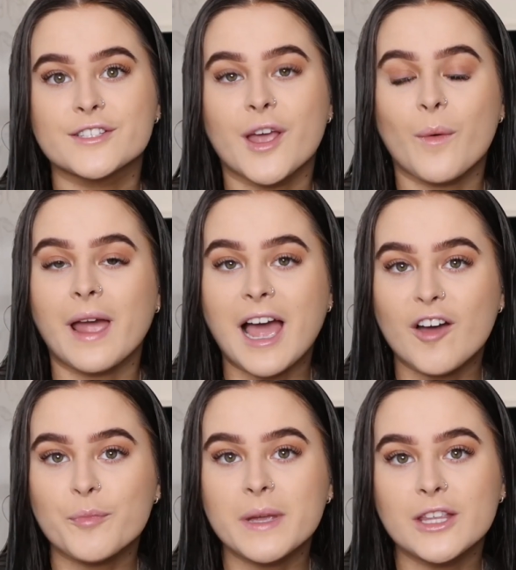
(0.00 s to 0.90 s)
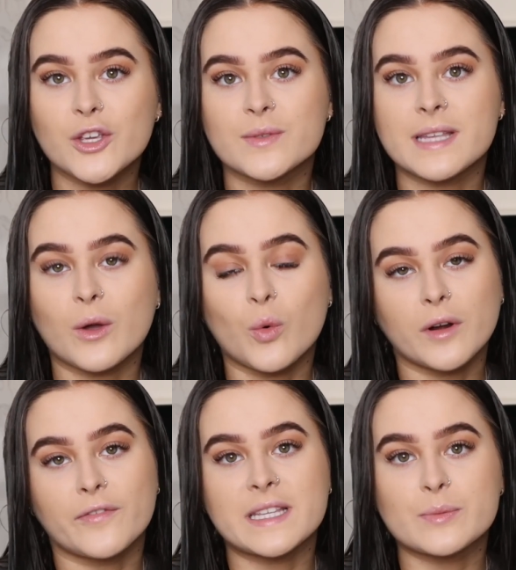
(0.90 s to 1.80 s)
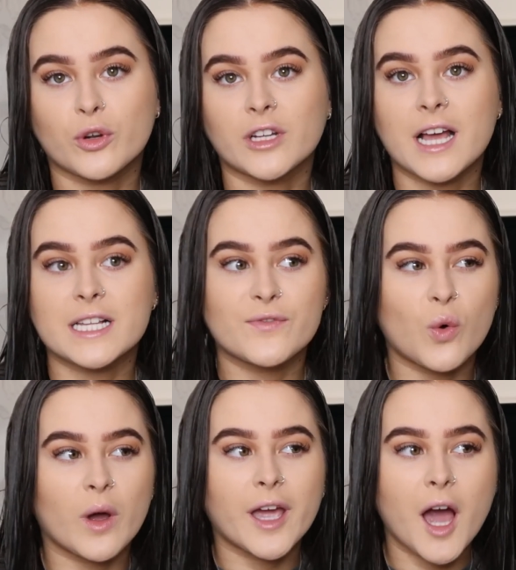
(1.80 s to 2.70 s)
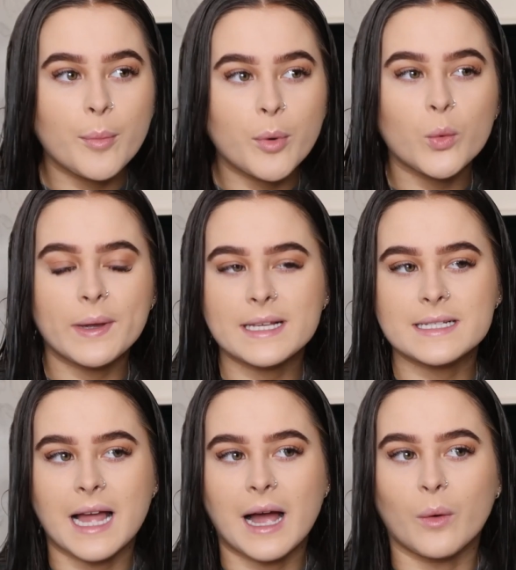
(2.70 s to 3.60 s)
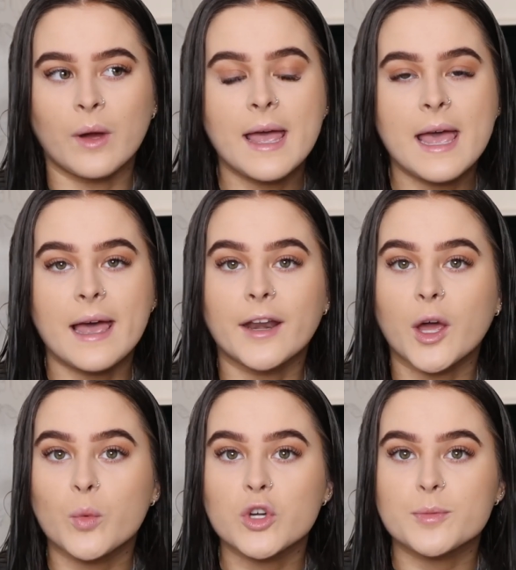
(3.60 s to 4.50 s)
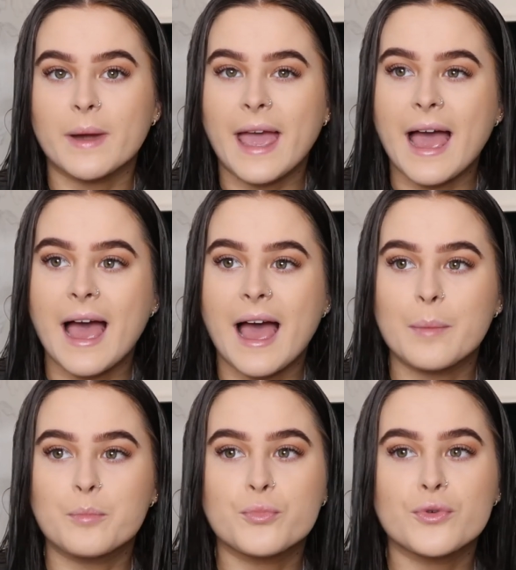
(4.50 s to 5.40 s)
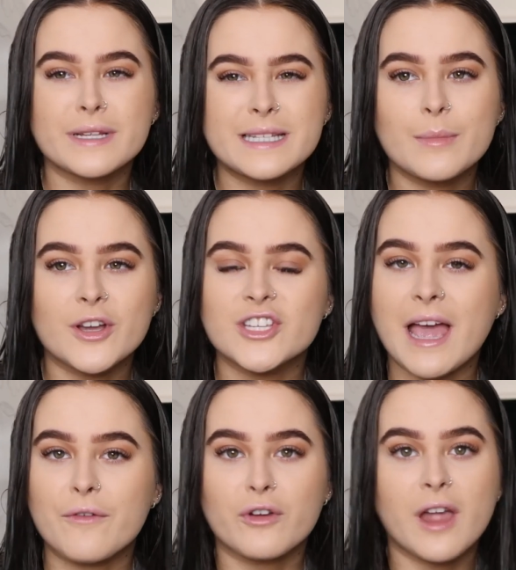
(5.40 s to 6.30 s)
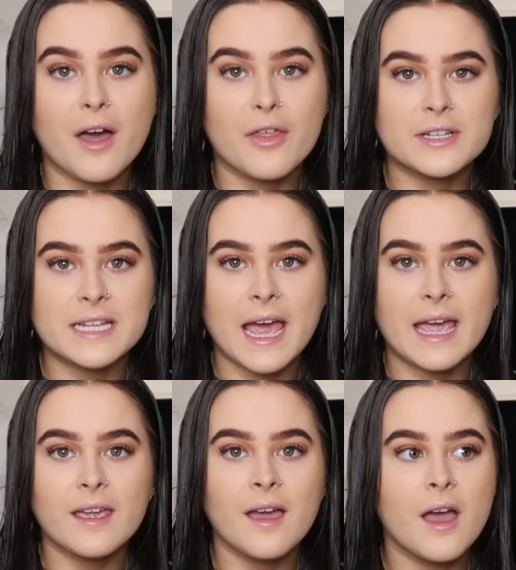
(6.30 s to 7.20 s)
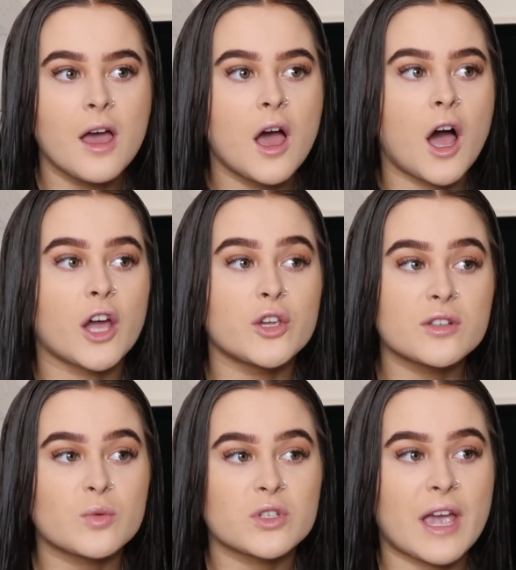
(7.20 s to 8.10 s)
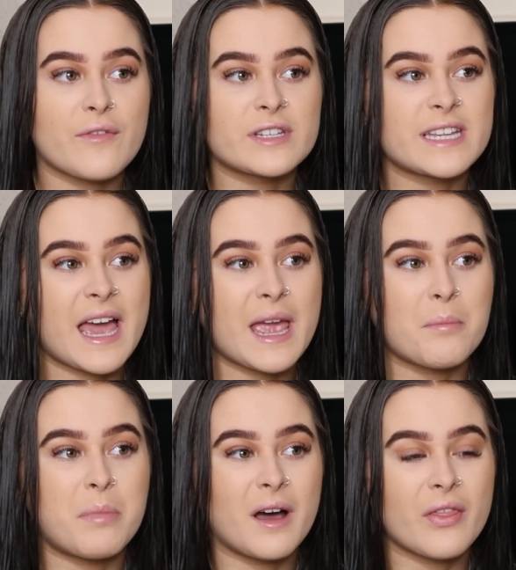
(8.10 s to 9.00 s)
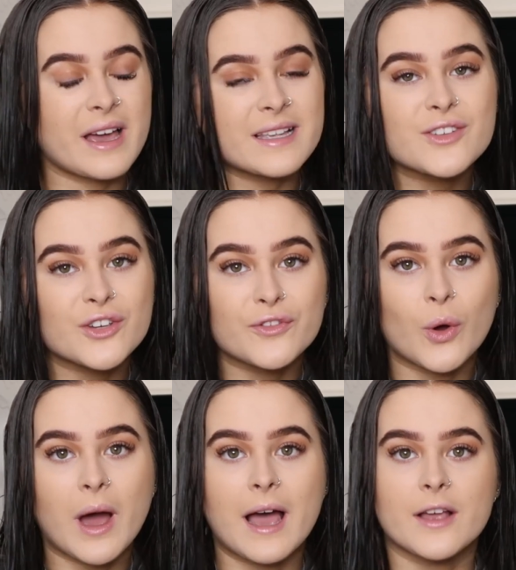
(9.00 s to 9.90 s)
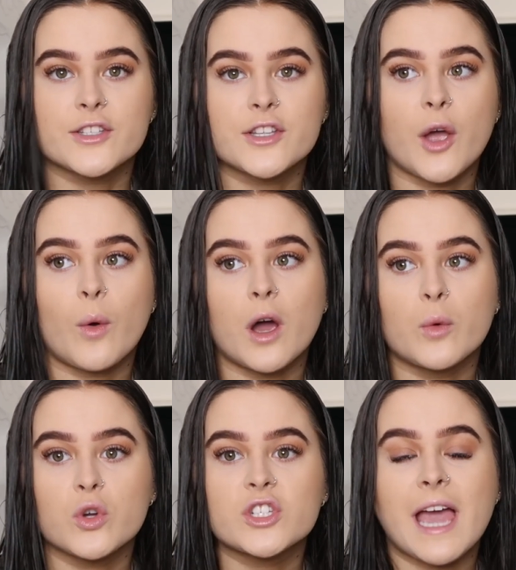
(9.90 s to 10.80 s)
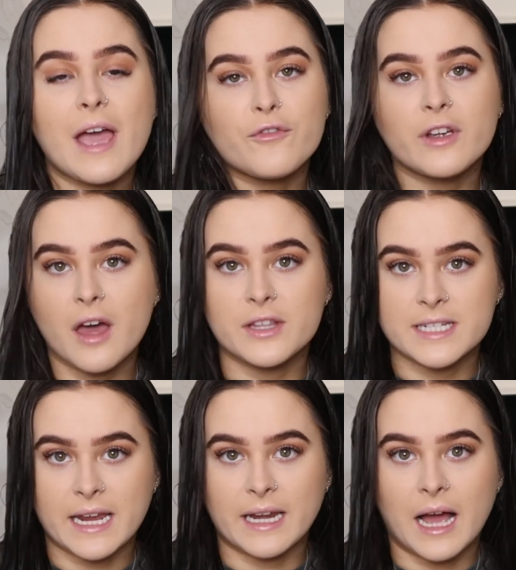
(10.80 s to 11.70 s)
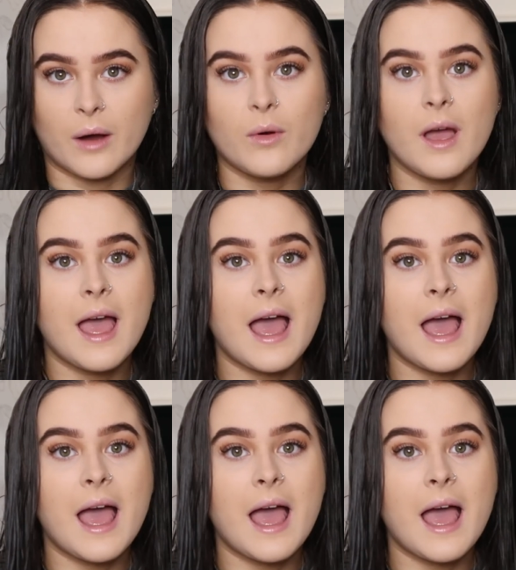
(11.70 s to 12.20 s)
So I have been using all of these products for a couple weeks now, and I wash my hair pretty much every other day. I used to wash it every day, but that isn't good for your hair. So I wash it every other day now.